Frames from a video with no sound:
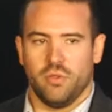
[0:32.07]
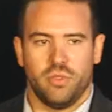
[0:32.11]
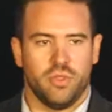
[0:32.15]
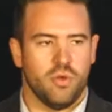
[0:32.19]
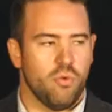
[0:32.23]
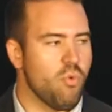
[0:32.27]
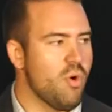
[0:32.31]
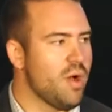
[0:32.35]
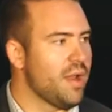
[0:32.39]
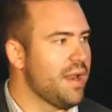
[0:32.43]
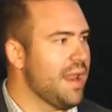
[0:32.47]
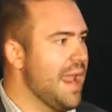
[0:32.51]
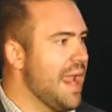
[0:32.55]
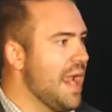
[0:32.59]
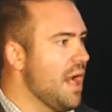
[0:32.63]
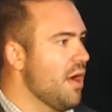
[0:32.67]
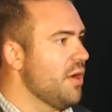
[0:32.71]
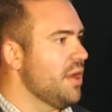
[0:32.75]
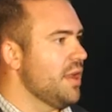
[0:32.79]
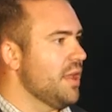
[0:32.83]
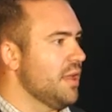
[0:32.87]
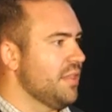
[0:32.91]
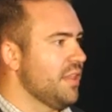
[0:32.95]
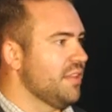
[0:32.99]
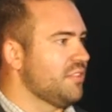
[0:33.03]
the one
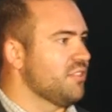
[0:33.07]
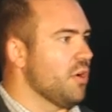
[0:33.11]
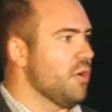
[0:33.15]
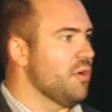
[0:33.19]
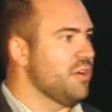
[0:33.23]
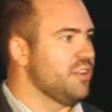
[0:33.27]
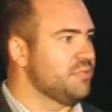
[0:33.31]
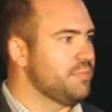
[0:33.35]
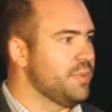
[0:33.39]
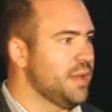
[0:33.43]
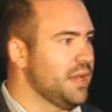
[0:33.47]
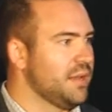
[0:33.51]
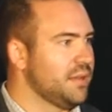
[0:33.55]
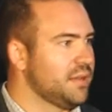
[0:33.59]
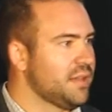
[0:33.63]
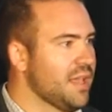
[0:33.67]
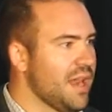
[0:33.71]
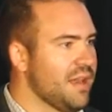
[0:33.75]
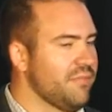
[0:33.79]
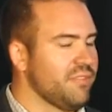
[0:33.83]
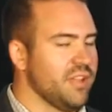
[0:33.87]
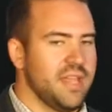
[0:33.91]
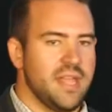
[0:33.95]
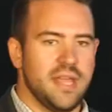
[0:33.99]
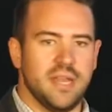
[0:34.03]
area that's always been
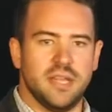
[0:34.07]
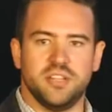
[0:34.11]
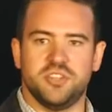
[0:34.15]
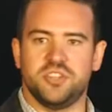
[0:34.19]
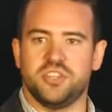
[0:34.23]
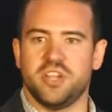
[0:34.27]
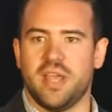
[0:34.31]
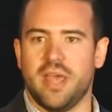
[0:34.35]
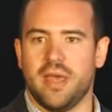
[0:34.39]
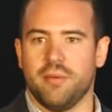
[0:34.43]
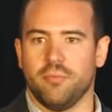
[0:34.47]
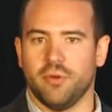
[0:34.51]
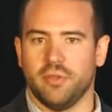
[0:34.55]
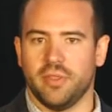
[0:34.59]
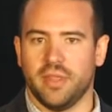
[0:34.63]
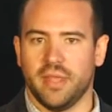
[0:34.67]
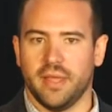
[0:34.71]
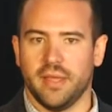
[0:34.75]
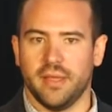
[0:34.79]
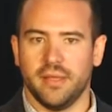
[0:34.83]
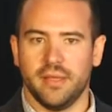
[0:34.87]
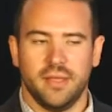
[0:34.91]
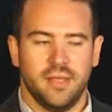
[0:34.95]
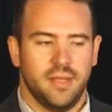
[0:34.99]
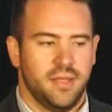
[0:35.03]
kind of a hidden gem, or
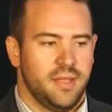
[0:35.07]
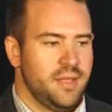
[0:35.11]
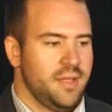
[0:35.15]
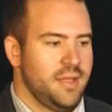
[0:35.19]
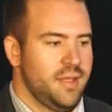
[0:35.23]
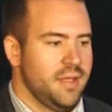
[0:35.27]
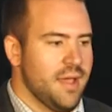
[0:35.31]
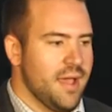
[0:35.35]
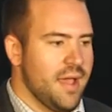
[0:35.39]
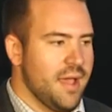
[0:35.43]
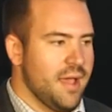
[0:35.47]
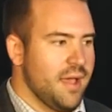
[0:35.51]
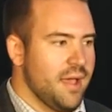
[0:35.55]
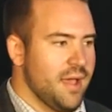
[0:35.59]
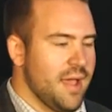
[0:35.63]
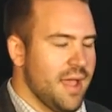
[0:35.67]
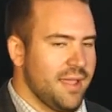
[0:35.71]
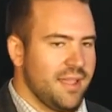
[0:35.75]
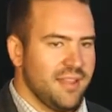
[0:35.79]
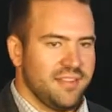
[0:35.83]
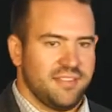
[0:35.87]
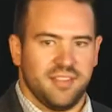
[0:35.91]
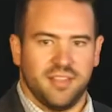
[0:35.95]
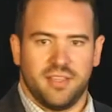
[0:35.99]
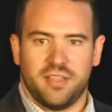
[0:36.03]
the,
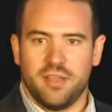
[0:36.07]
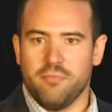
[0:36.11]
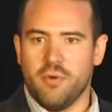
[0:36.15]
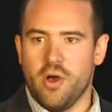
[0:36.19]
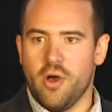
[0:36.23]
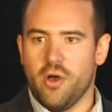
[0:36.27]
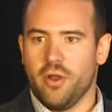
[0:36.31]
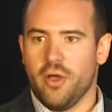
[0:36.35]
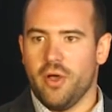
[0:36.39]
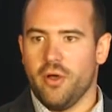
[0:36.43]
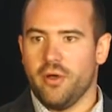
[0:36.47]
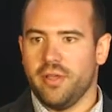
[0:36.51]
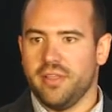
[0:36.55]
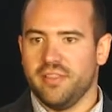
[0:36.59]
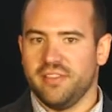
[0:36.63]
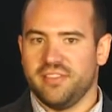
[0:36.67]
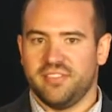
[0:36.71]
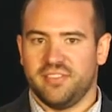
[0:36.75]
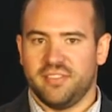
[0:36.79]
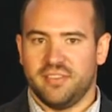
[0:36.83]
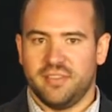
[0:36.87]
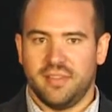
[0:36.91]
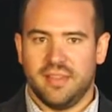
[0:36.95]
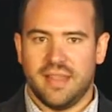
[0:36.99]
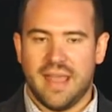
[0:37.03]
I guess the Komodo,
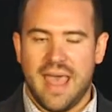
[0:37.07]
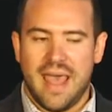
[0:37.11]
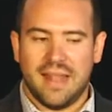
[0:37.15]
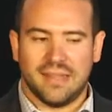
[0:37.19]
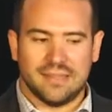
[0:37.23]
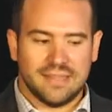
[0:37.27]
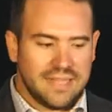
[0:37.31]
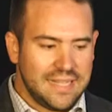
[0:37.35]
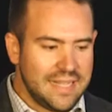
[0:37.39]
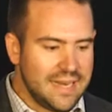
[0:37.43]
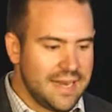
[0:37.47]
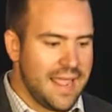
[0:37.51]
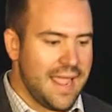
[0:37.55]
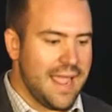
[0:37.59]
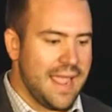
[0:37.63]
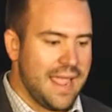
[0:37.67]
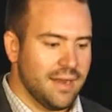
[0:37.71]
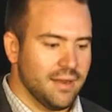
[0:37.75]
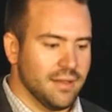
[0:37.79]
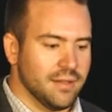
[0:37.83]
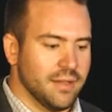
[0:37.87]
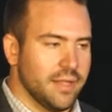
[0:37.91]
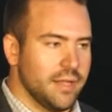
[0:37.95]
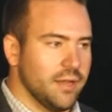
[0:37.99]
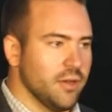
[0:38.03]
is that lead
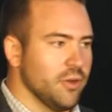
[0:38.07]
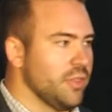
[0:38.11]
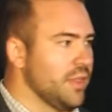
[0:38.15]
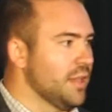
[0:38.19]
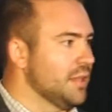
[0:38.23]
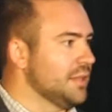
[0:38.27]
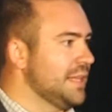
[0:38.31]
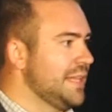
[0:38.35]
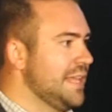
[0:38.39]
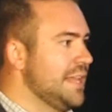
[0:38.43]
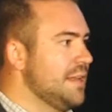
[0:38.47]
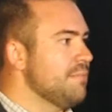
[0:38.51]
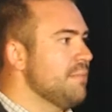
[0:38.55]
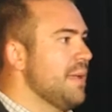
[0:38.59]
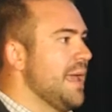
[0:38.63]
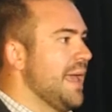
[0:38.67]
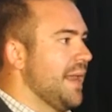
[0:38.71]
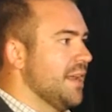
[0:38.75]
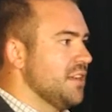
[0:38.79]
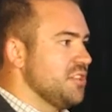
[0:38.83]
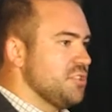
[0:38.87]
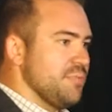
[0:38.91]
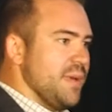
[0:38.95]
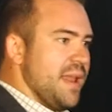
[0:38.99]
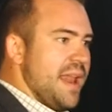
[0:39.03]
handling or the lead
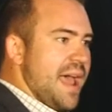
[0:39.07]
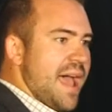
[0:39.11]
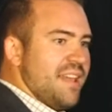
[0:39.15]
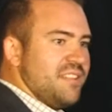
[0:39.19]
management